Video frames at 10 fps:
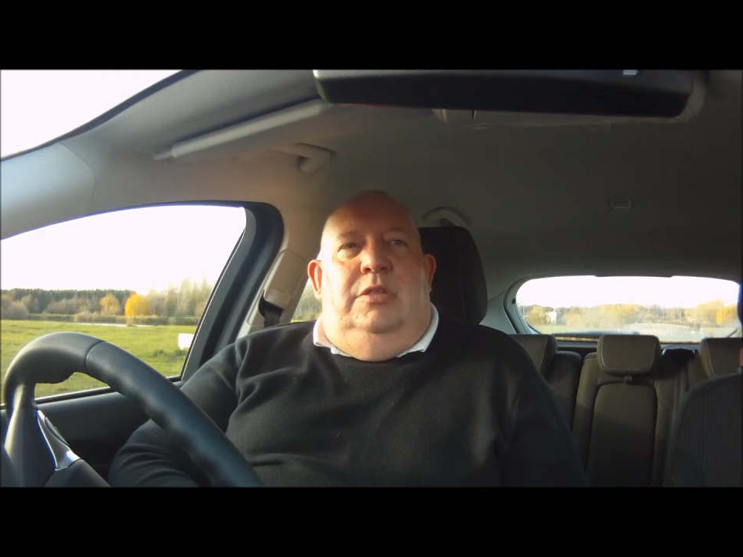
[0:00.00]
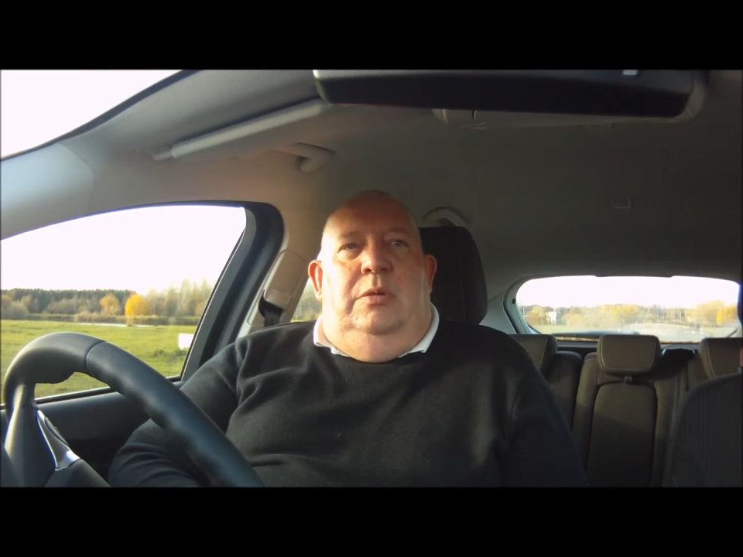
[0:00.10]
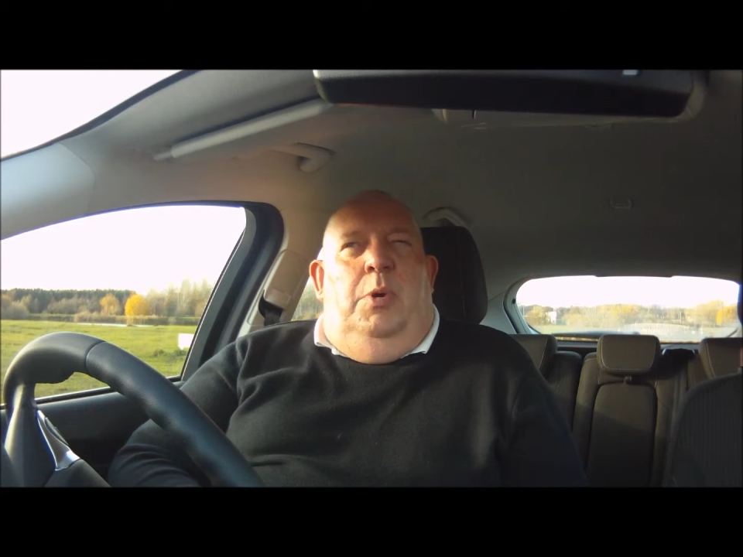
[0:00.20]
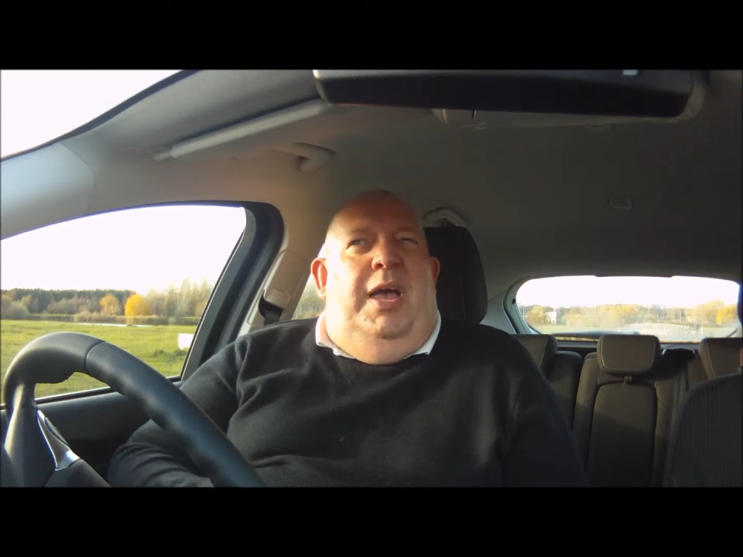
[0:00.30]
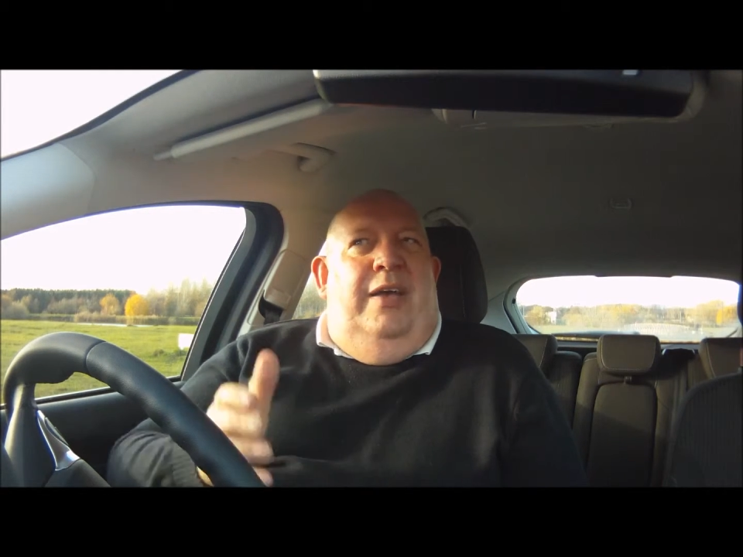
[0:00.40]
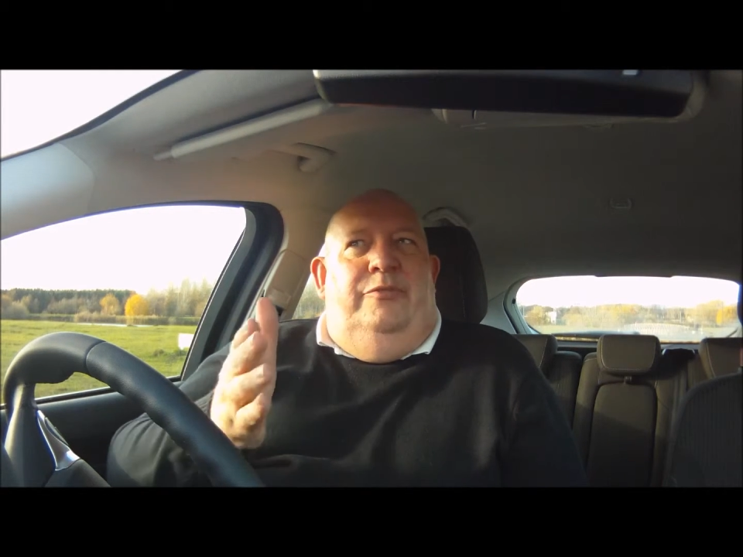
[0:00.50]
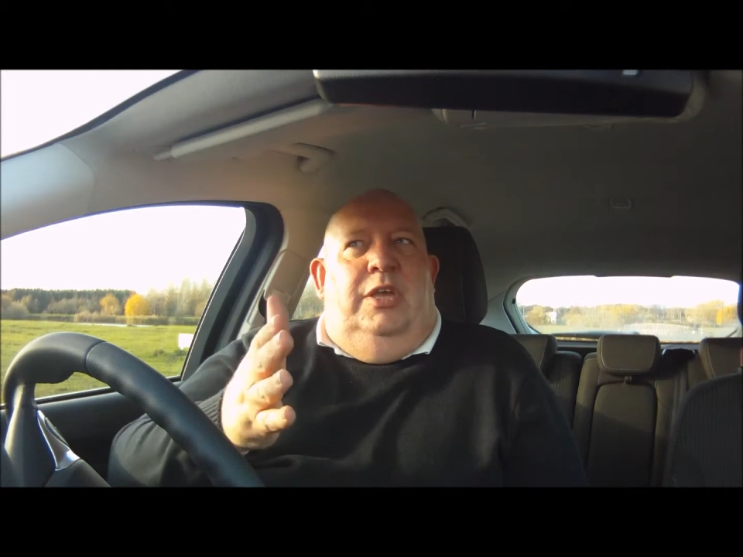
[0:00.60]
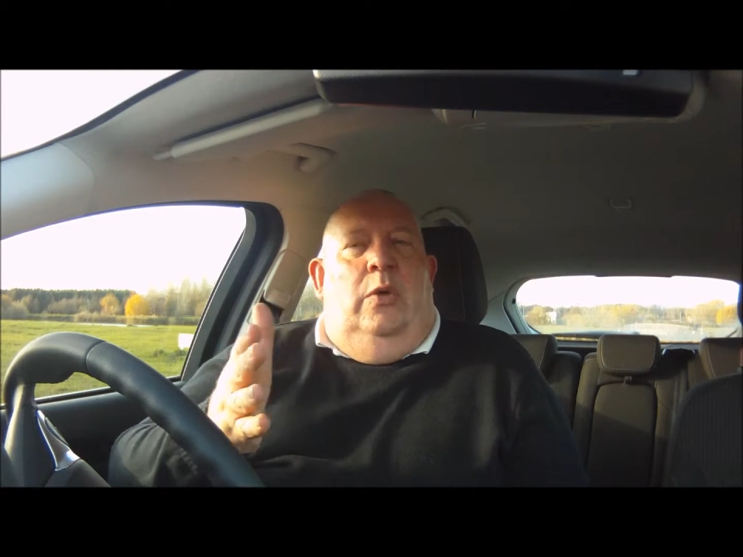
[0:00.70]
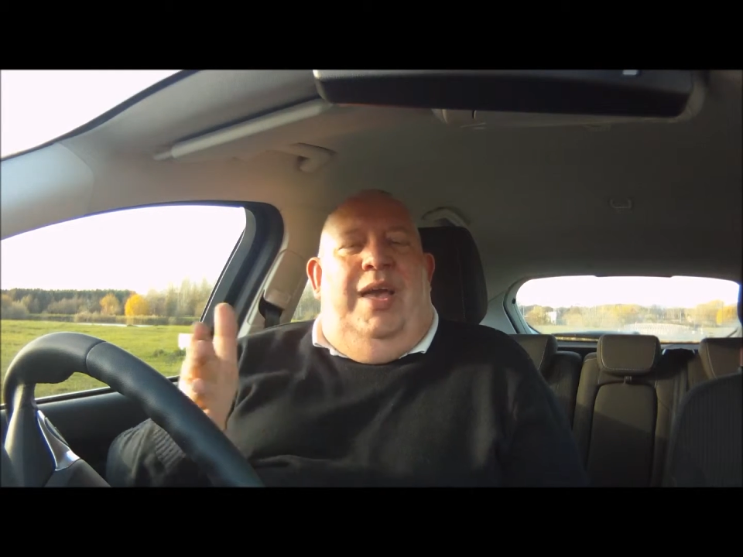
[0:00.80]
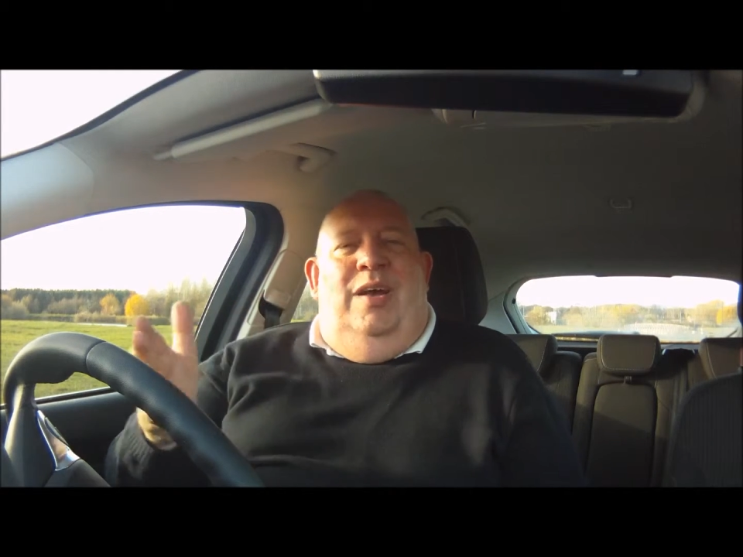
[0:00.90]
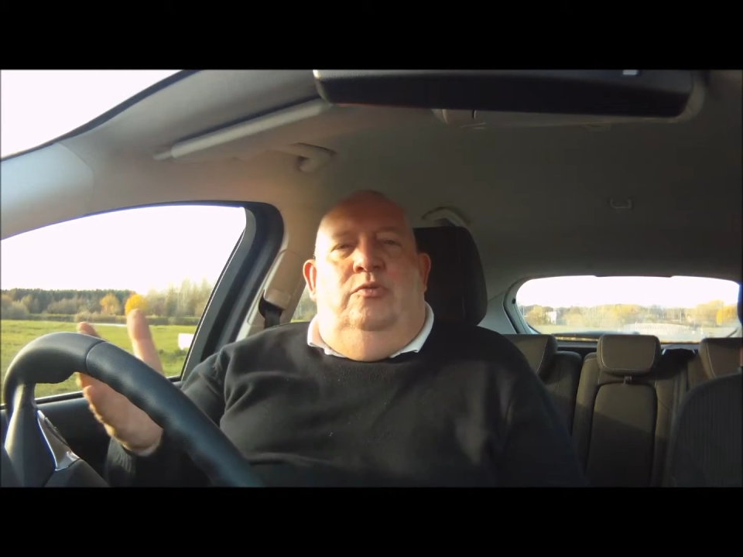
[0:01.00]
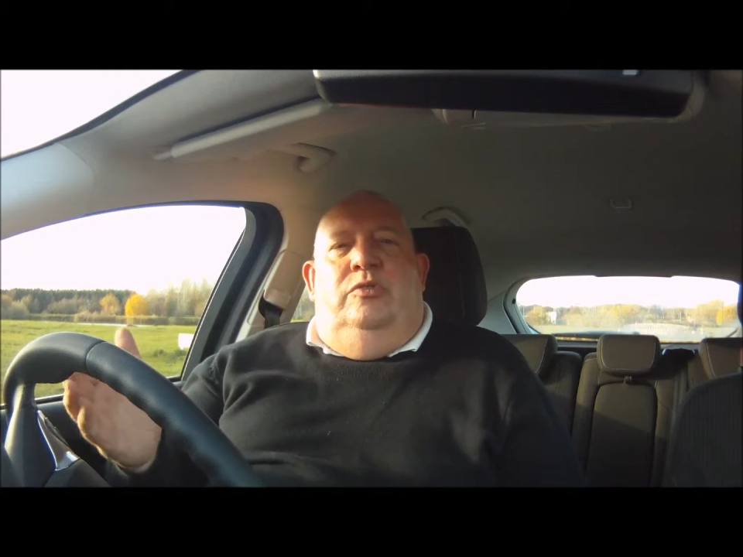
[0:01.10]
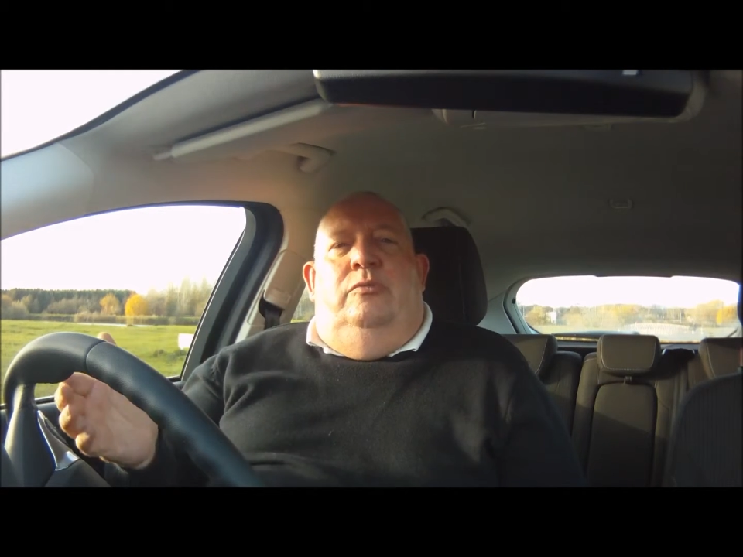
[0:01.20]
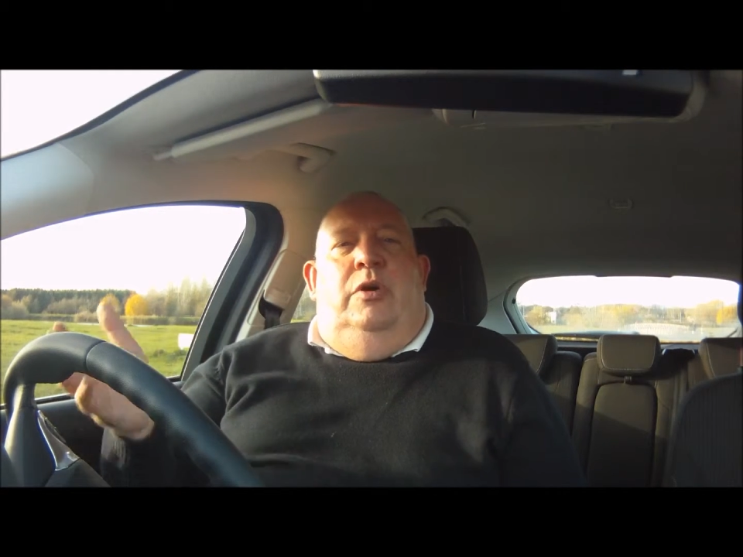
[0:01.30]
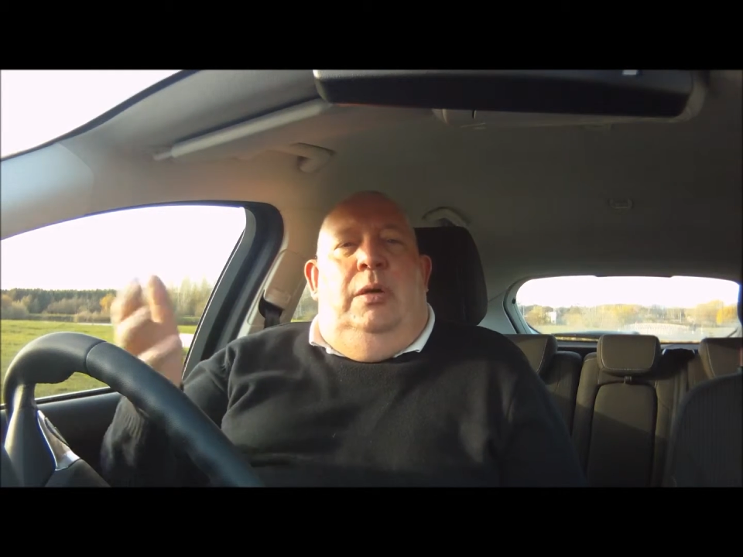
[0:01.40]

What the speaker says: so you might have to go out to the